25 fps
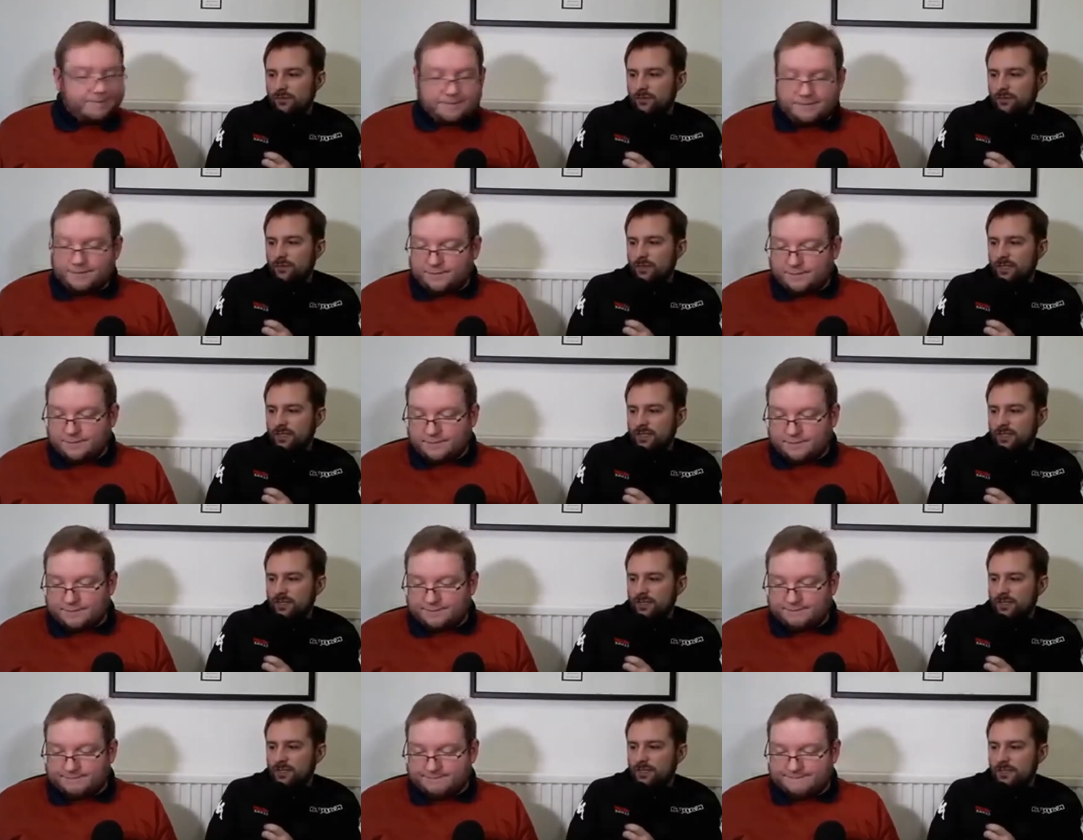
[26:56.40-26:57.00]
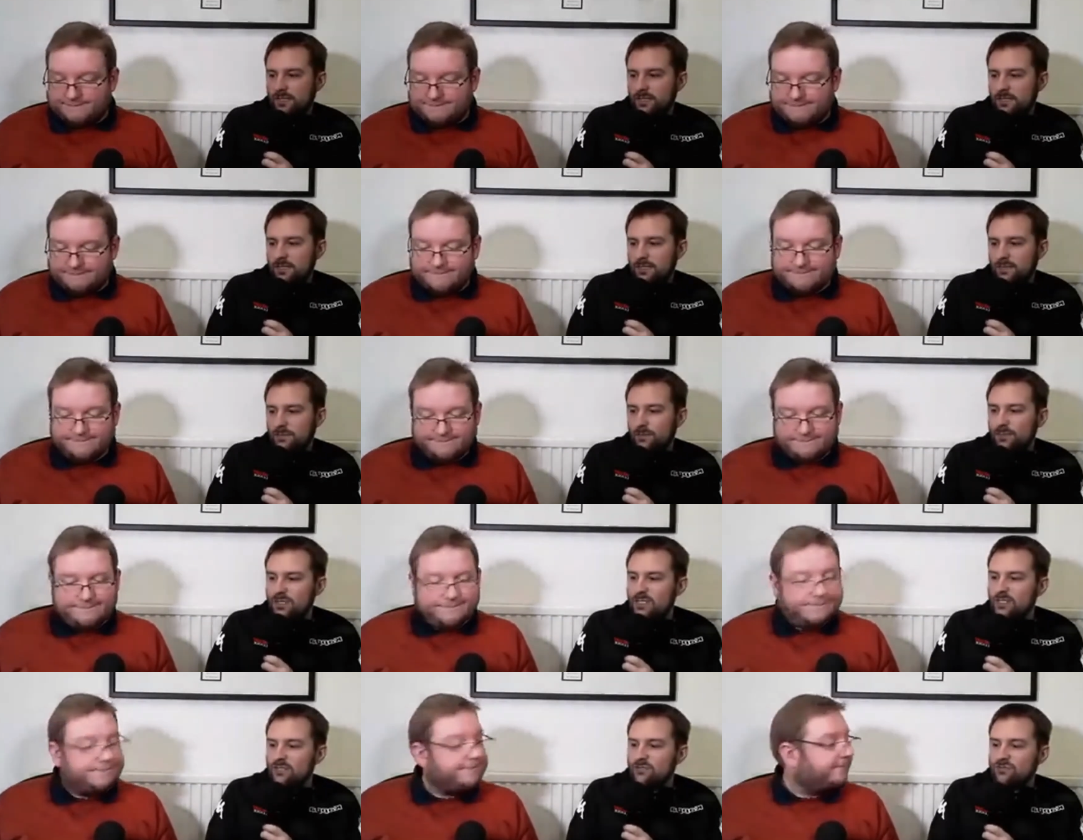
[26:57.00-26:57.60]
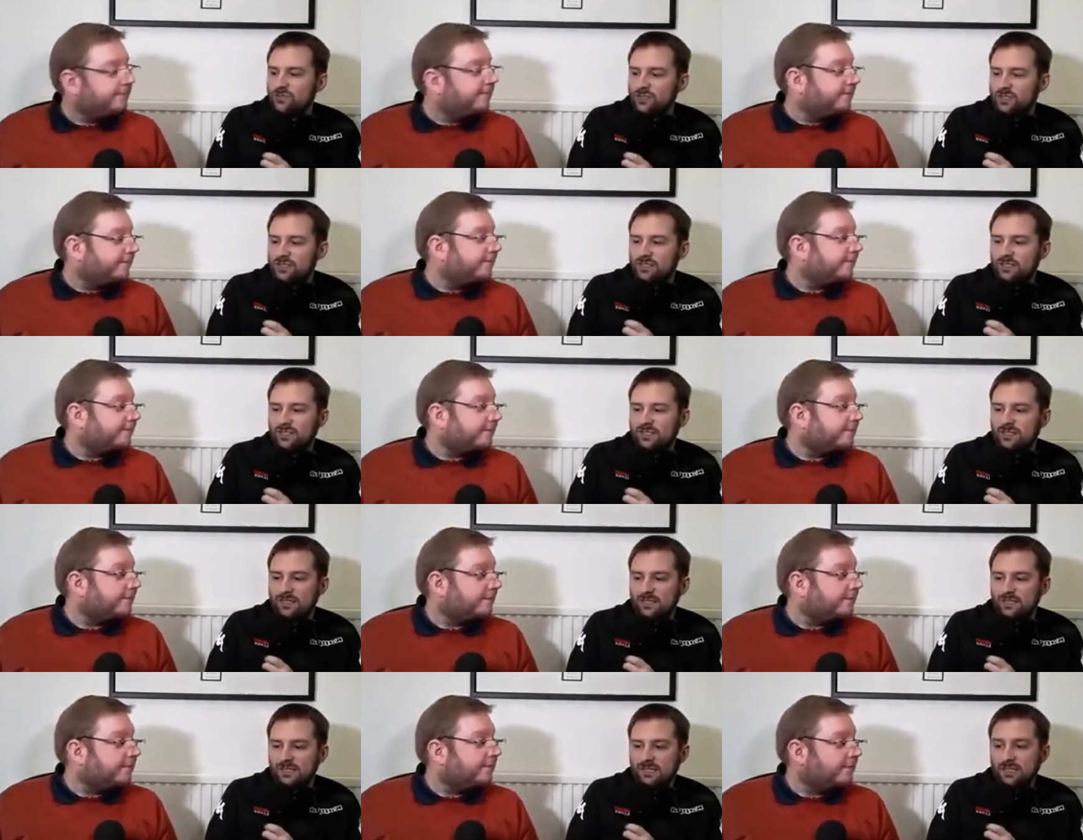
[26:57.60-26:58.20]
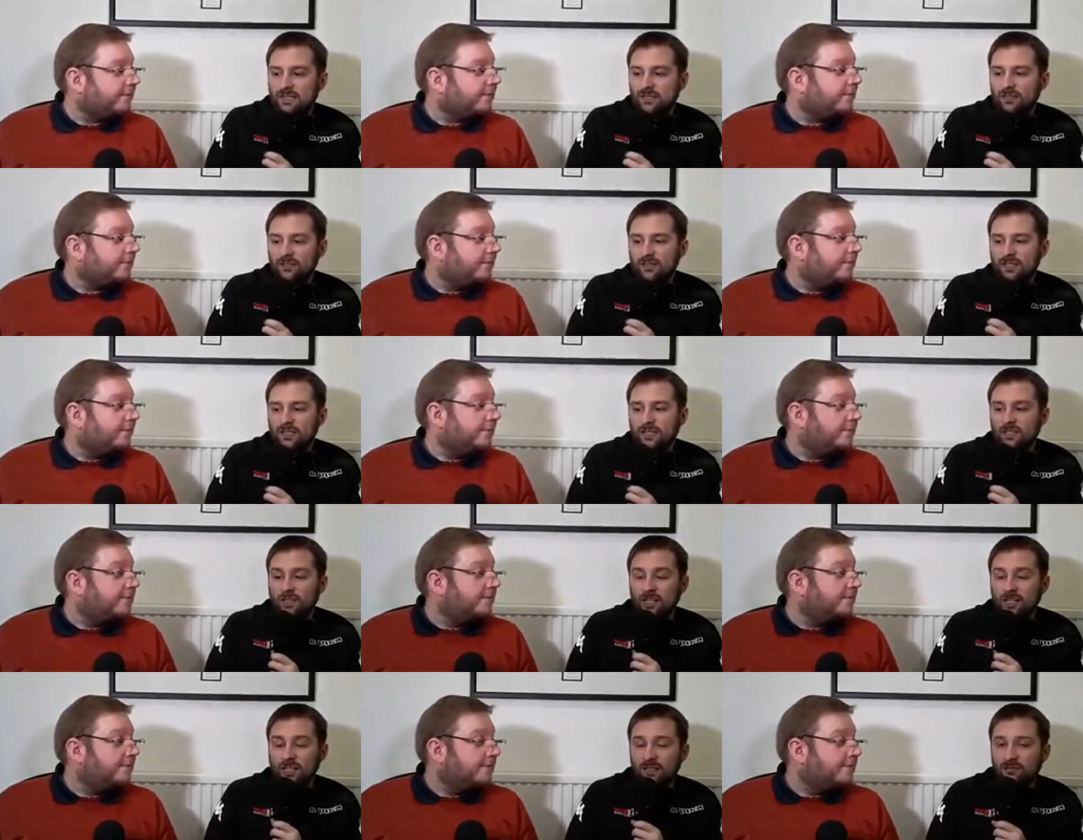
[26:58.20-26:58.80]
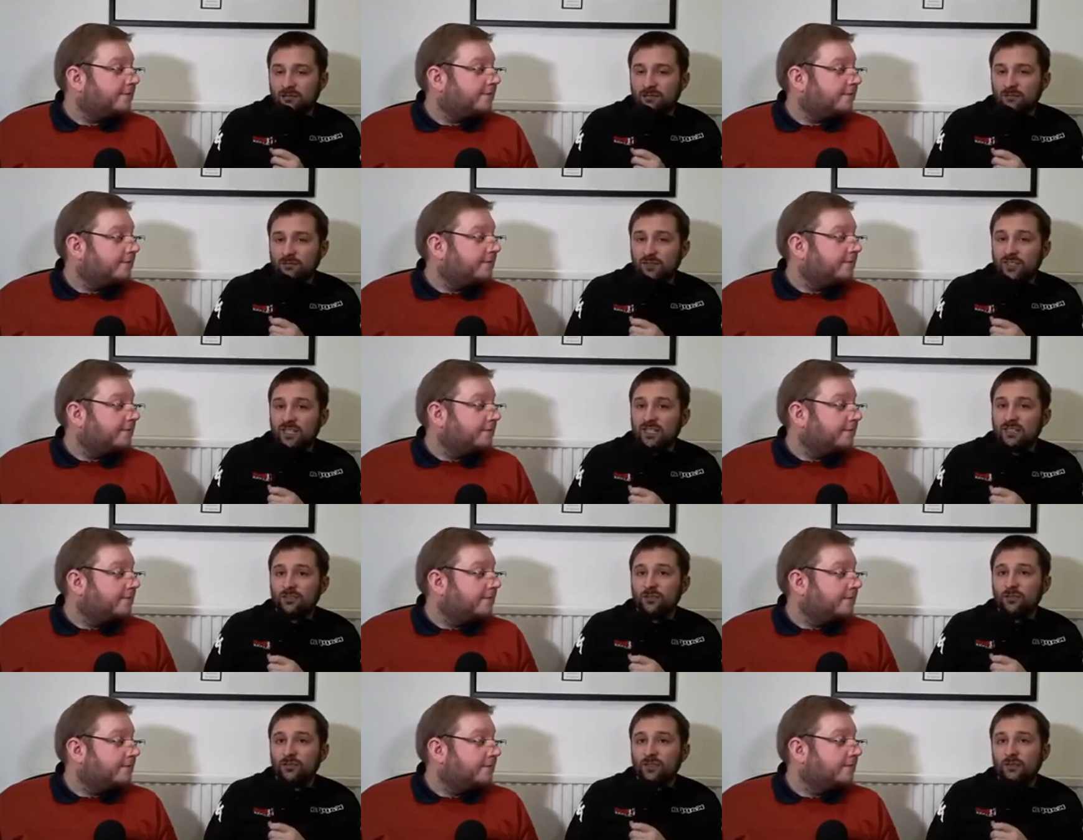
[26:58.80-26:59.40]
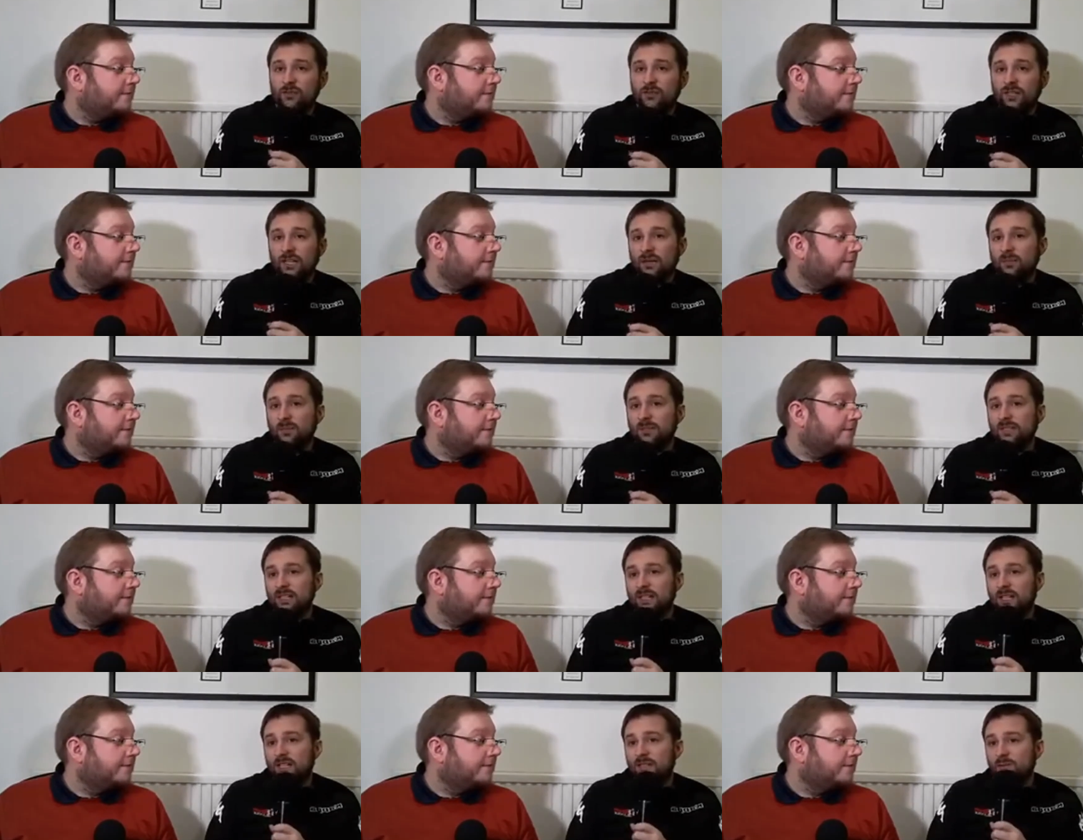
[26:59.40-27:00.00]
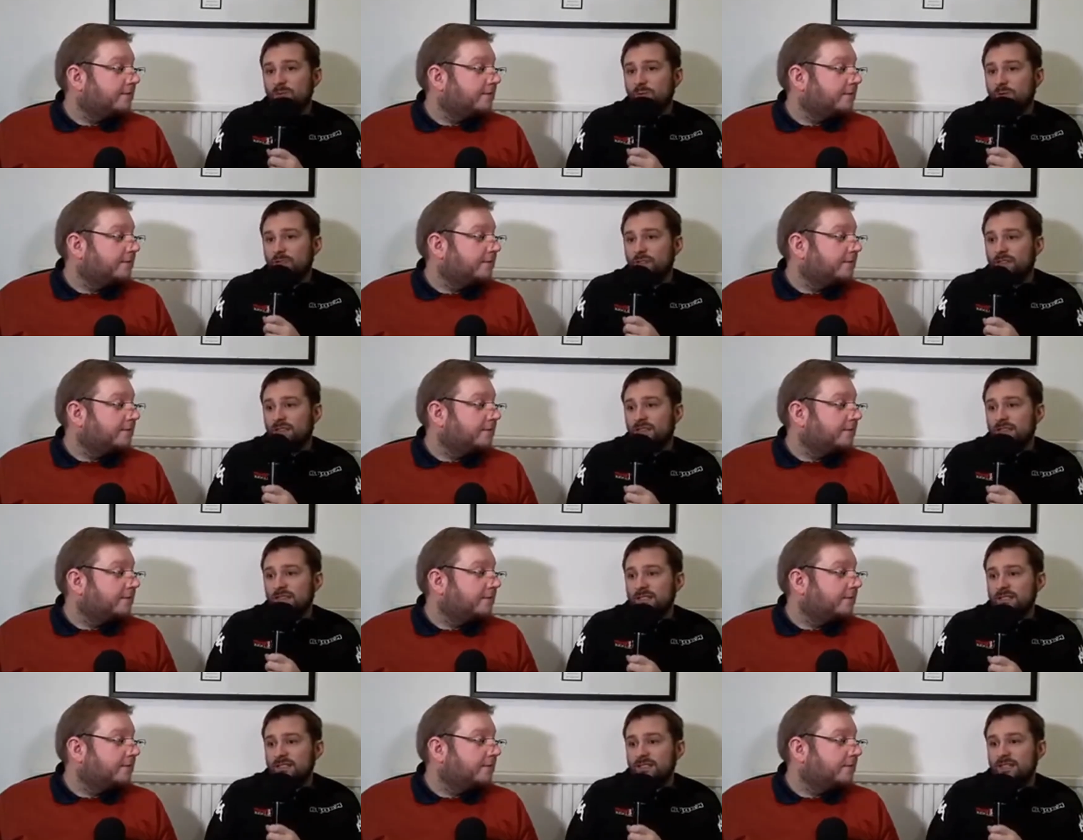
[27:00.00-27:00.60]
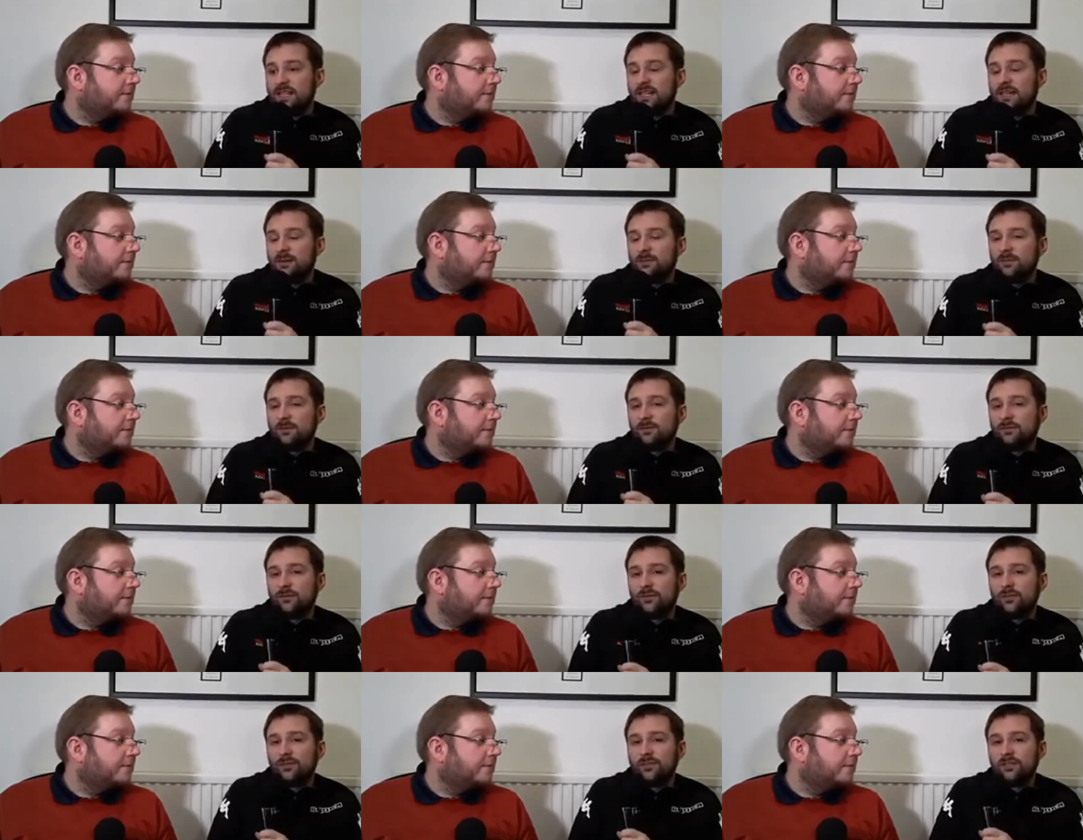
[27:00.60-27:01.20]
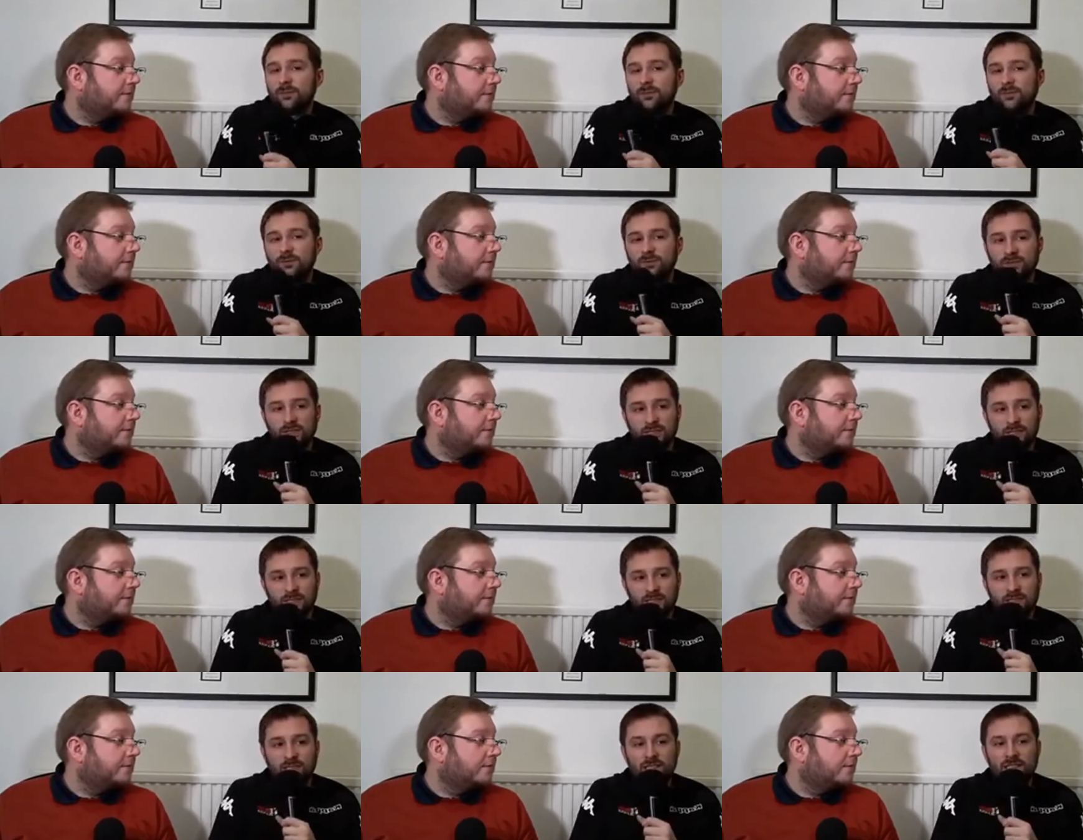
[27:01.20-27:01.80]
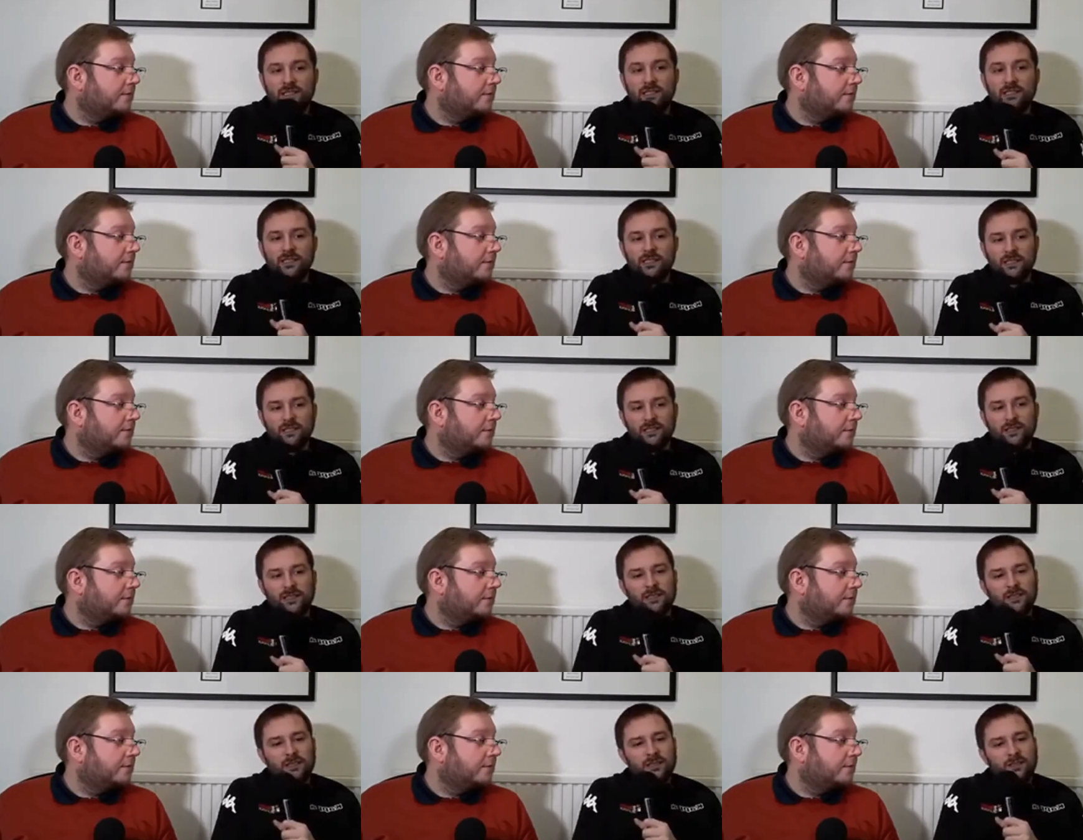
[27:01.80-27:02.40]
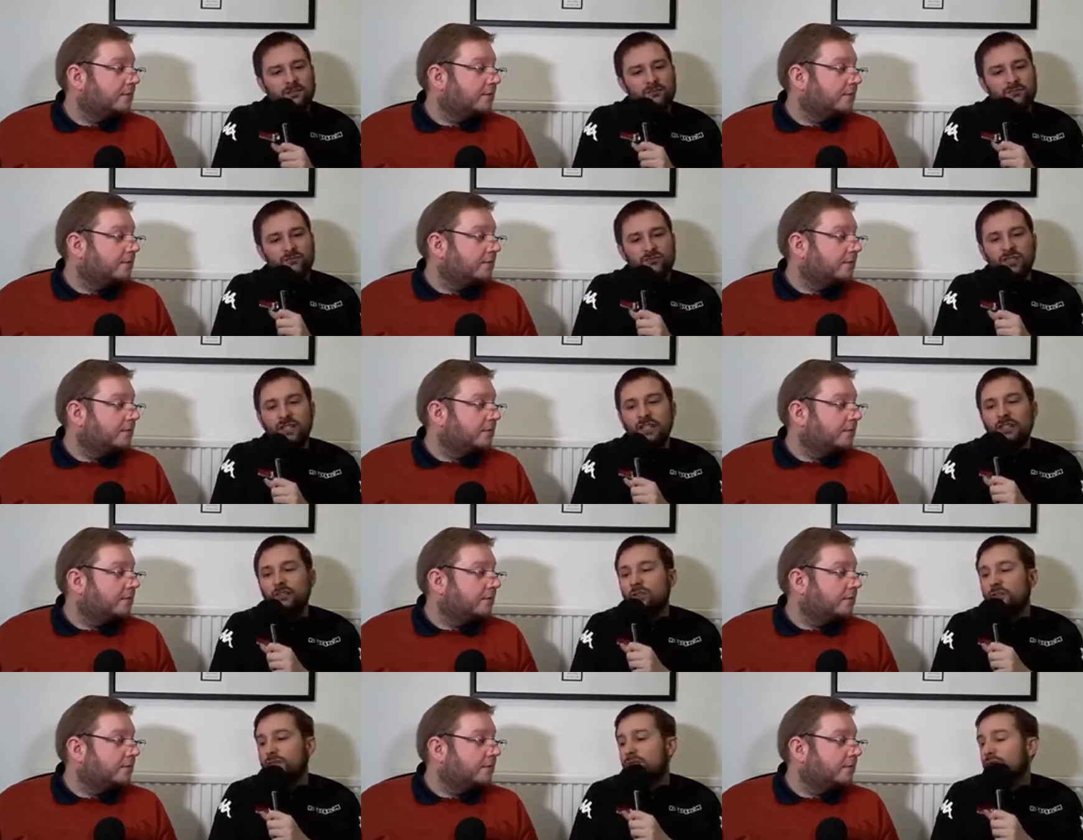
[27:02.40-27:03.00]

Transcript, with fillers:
Speaker 1: have their own ideas, and it'd be interesting to see how they. I'm really looking. I'll be there the Warrington Leeds game. I've already booked that in. I'm really